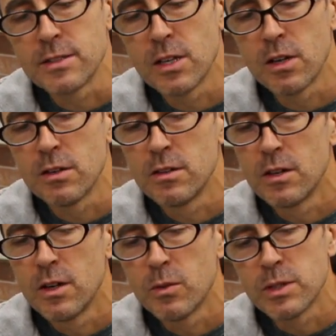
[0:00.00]
So
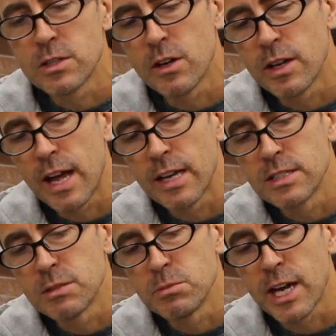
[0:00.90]
we started adding
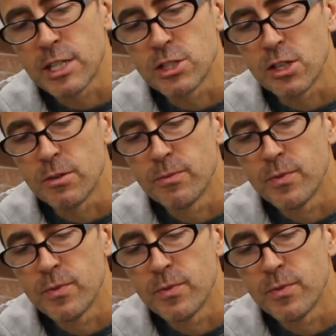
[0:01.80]
some texture.